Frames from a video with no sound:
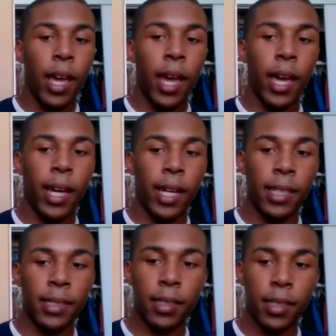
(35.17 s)

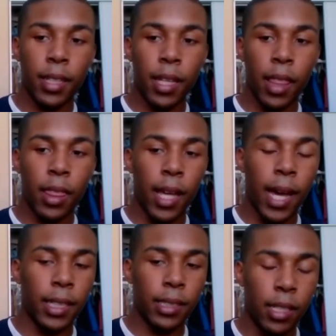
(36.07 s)
And
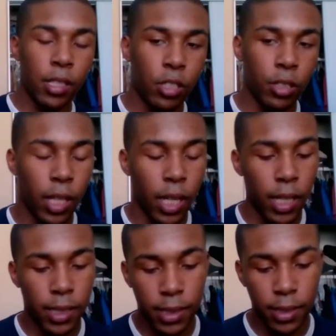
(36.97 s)
that essentially
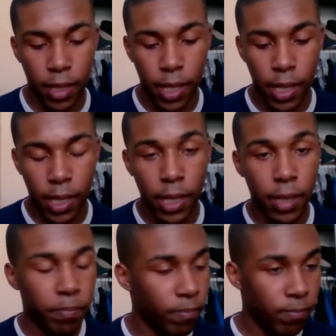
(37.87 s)
is,
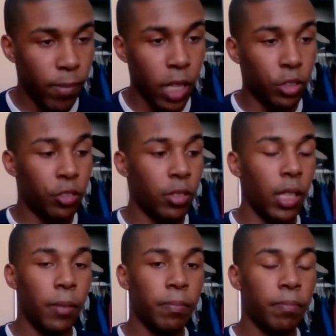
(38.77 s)
as you
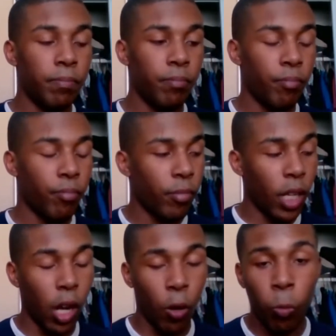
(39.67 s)
see,
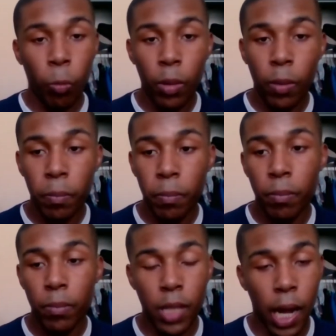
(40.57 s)
you know,
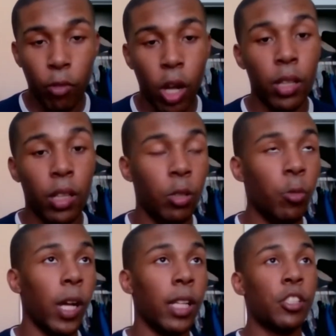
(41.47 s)
Tyronn Lue,
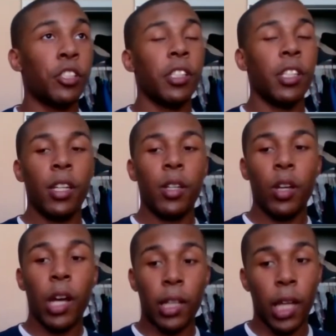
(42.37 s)
which
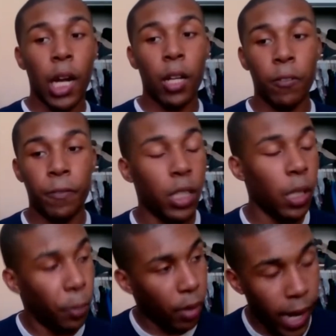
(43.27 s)
a lot of
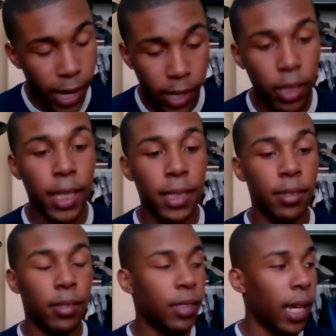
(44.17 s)
Clipper
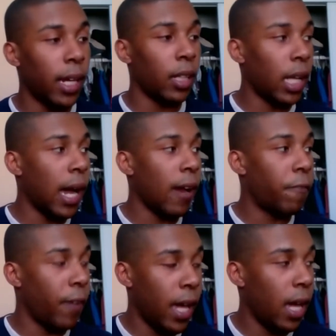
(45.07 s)
analysts and a lot of